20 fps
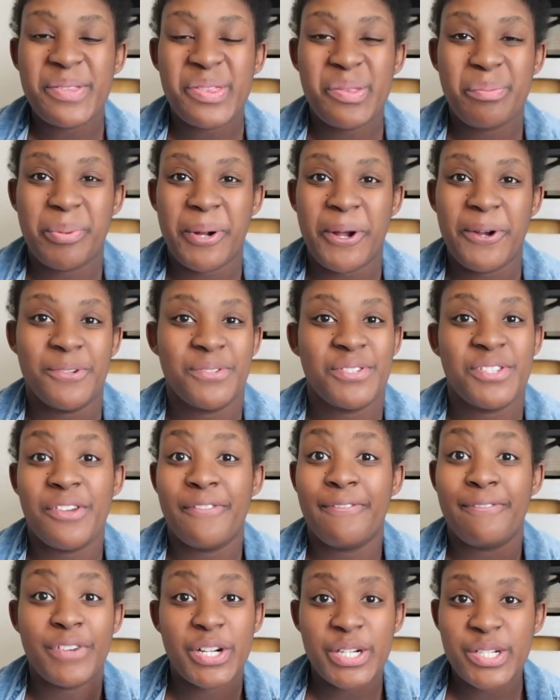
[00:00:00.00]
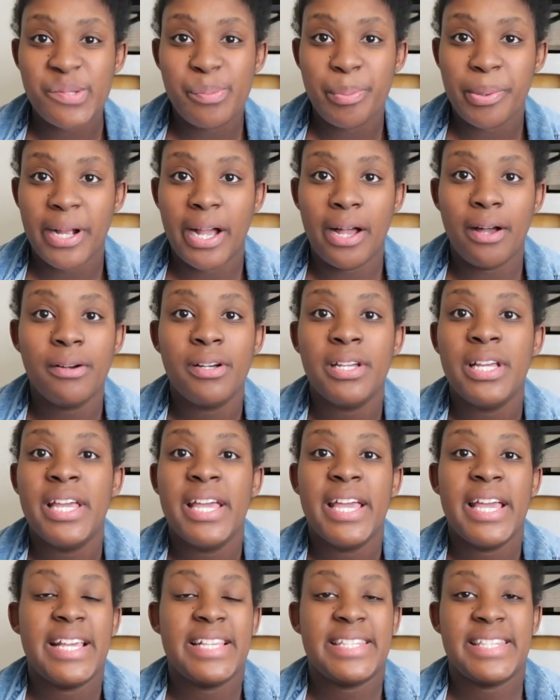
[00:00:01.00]
with the pros. The first pro
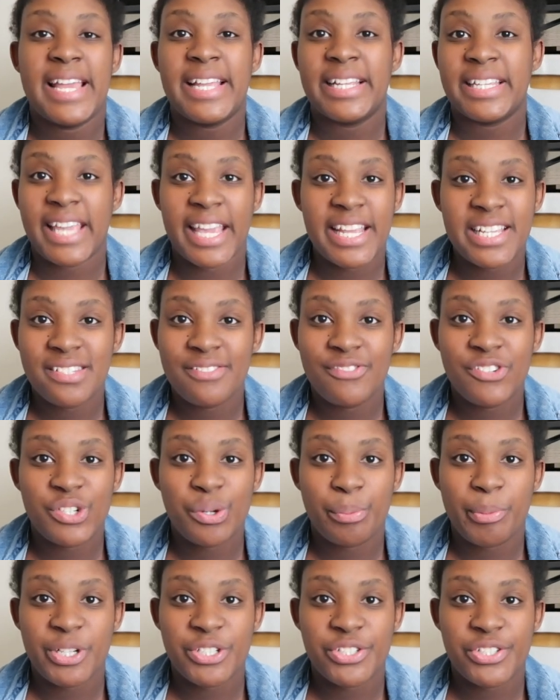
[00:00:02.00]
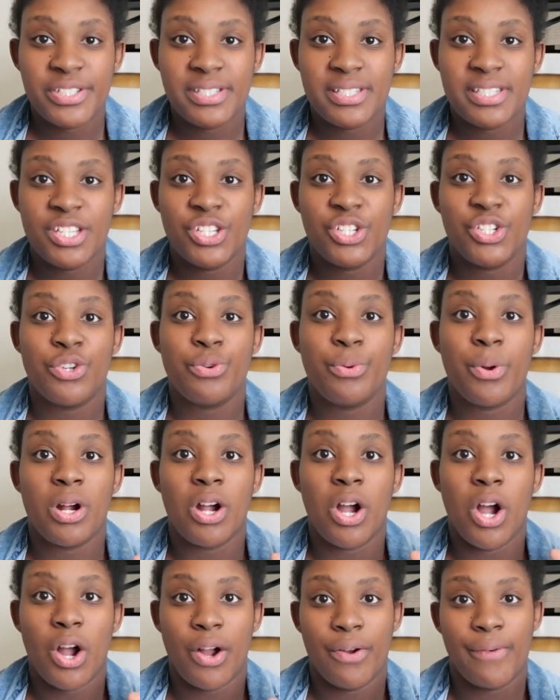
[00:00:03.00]
is that in case of an emergency, you
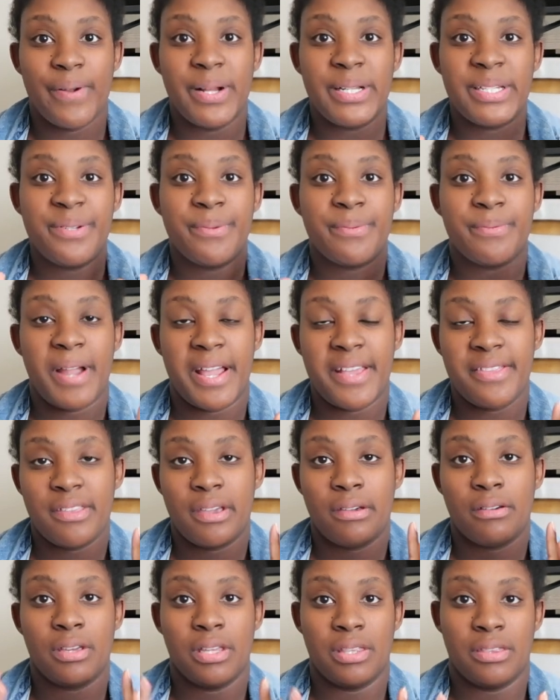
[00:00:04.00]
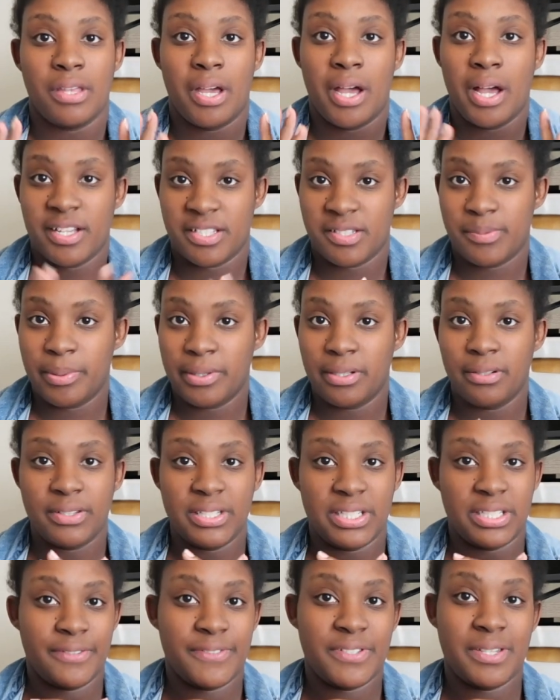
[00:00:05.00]
are already right there in the hospital.
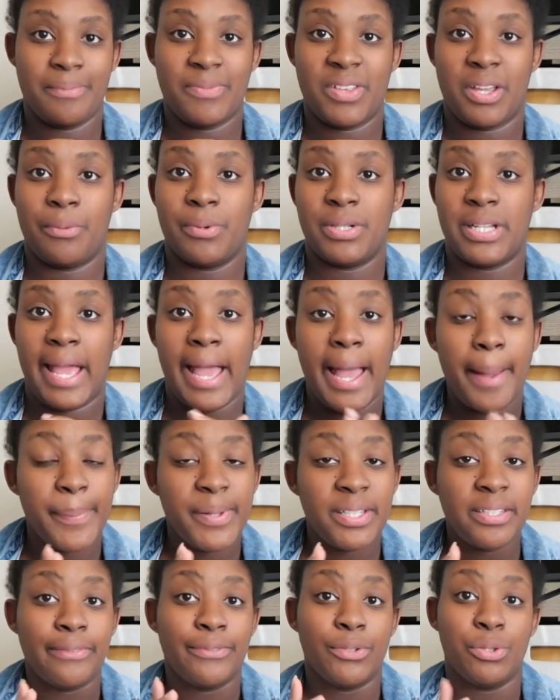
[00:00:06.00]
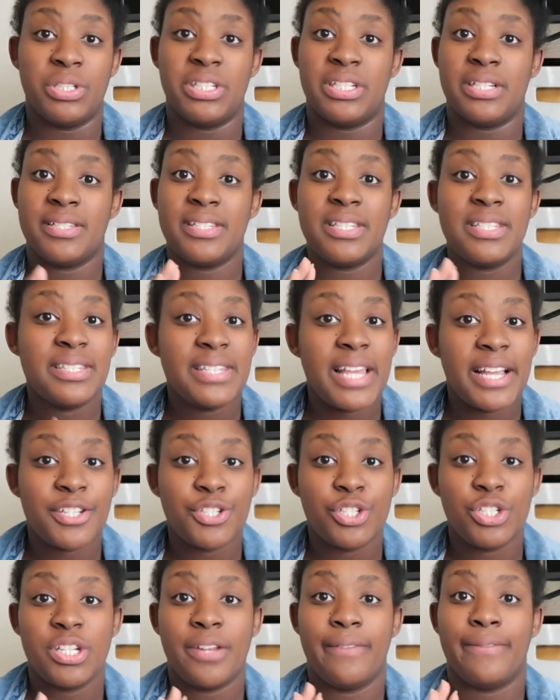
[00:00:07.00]
That if something were to happen, if you need a
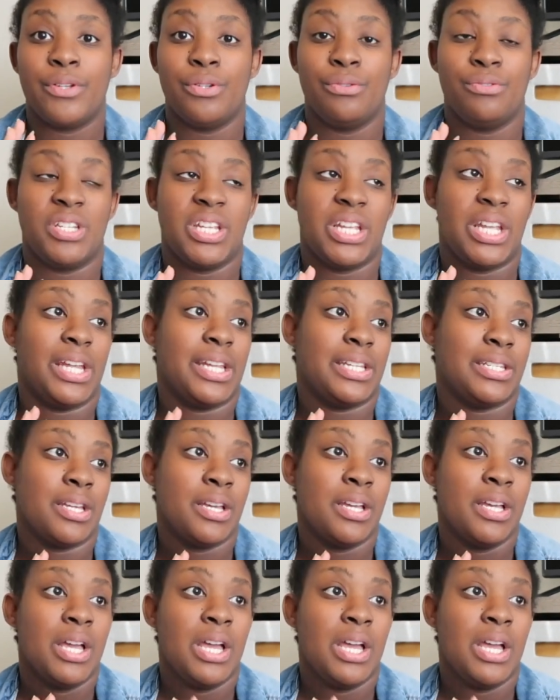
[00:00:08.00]
C-section, if you need